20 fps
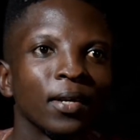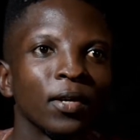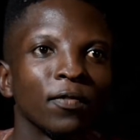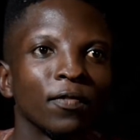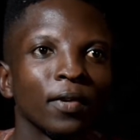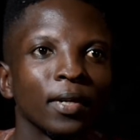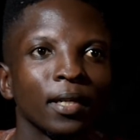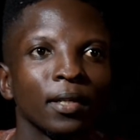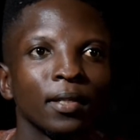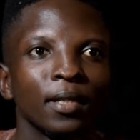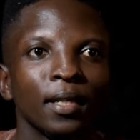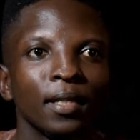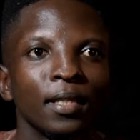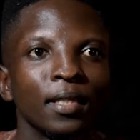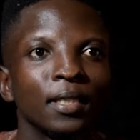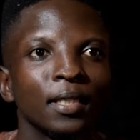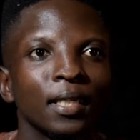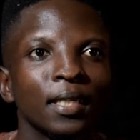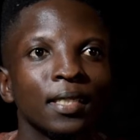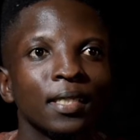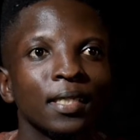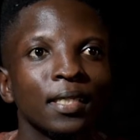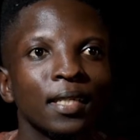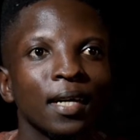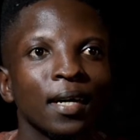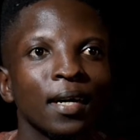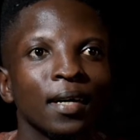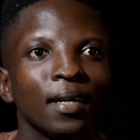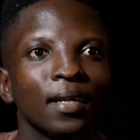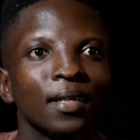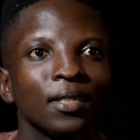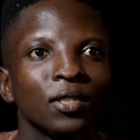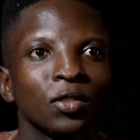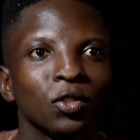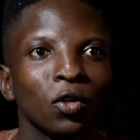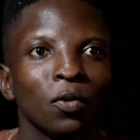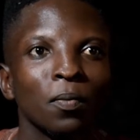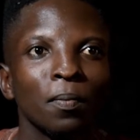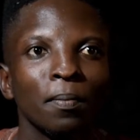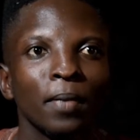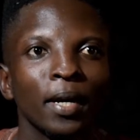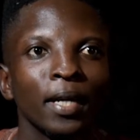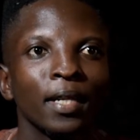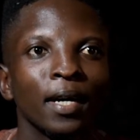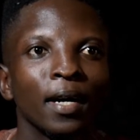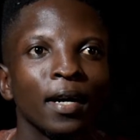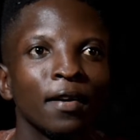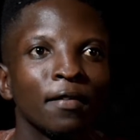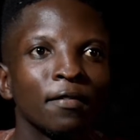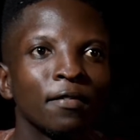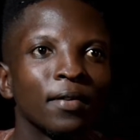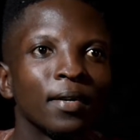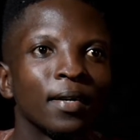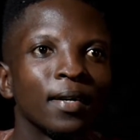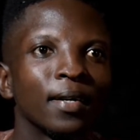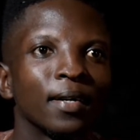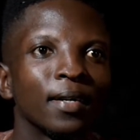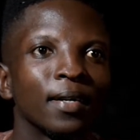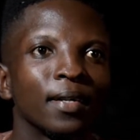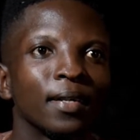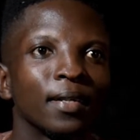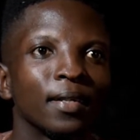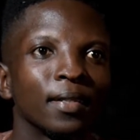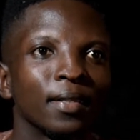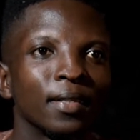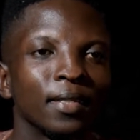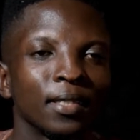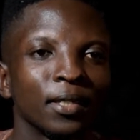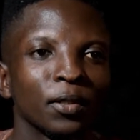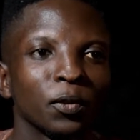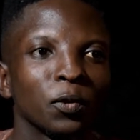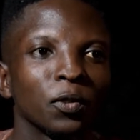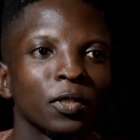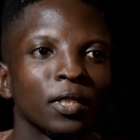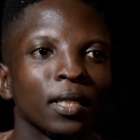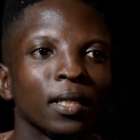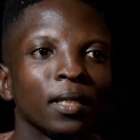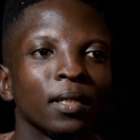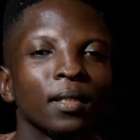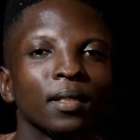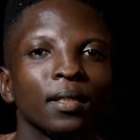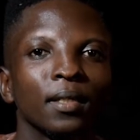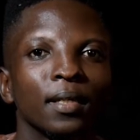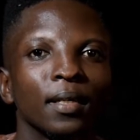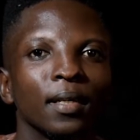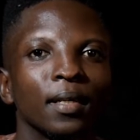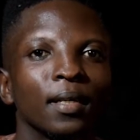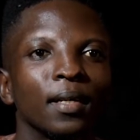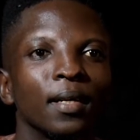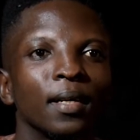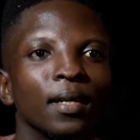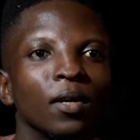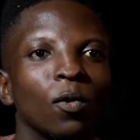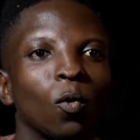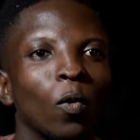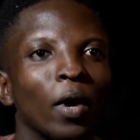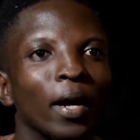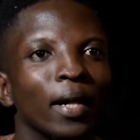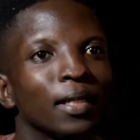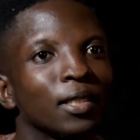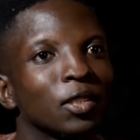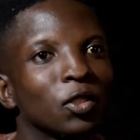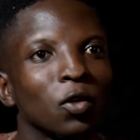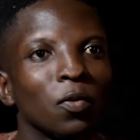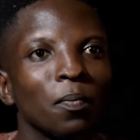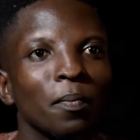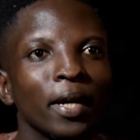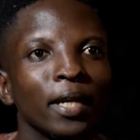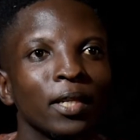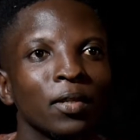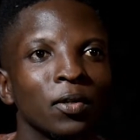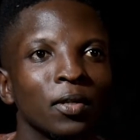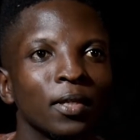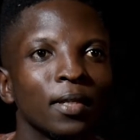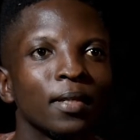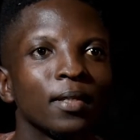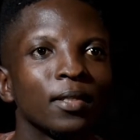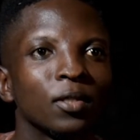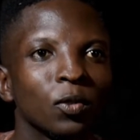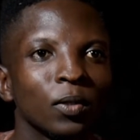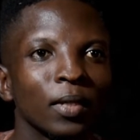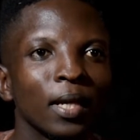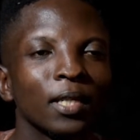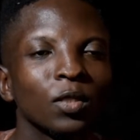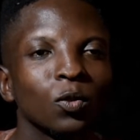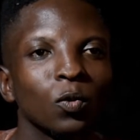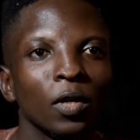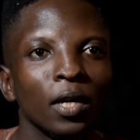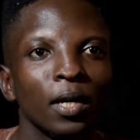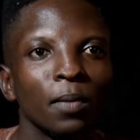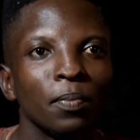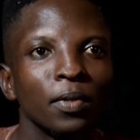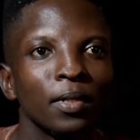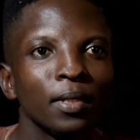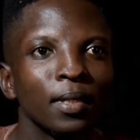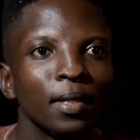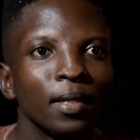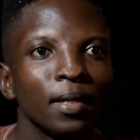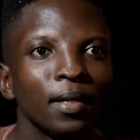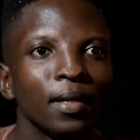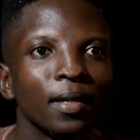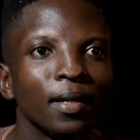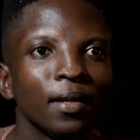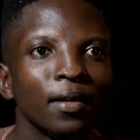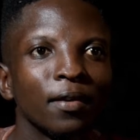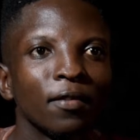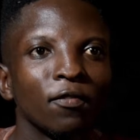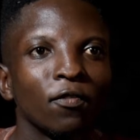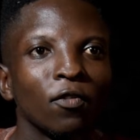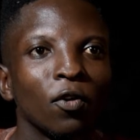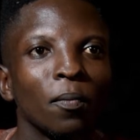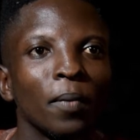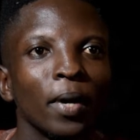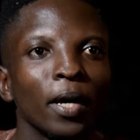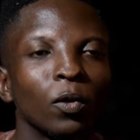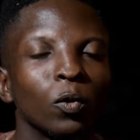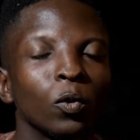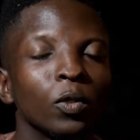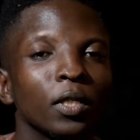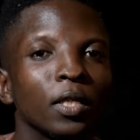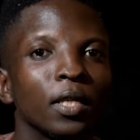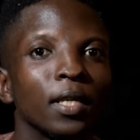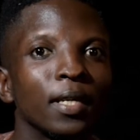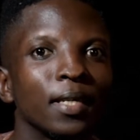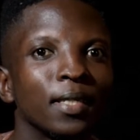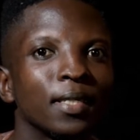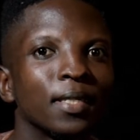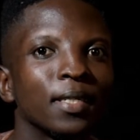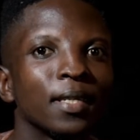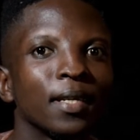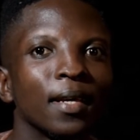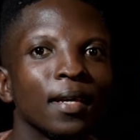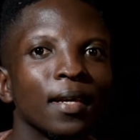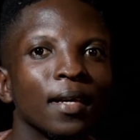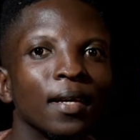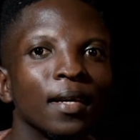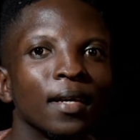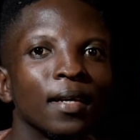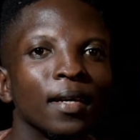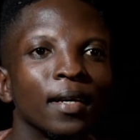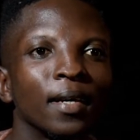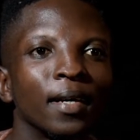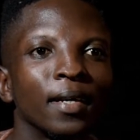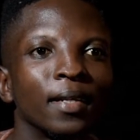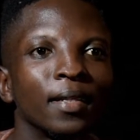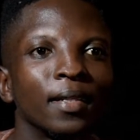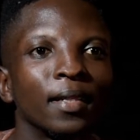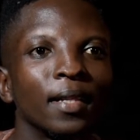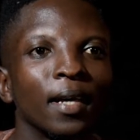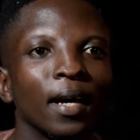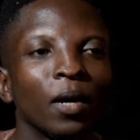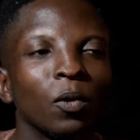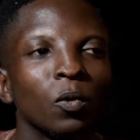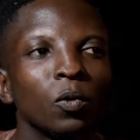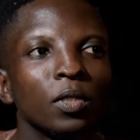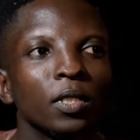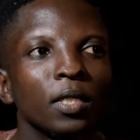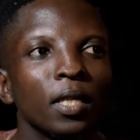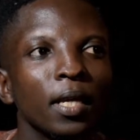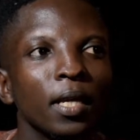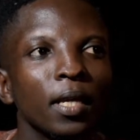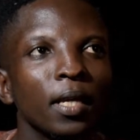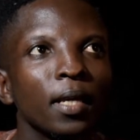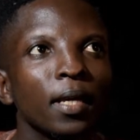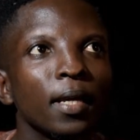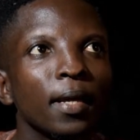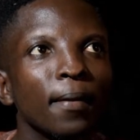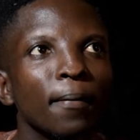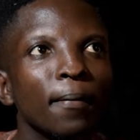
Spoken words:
find out that the chances are some might have the sickle cell while some might not. So that's what happened for my own case. And I would say,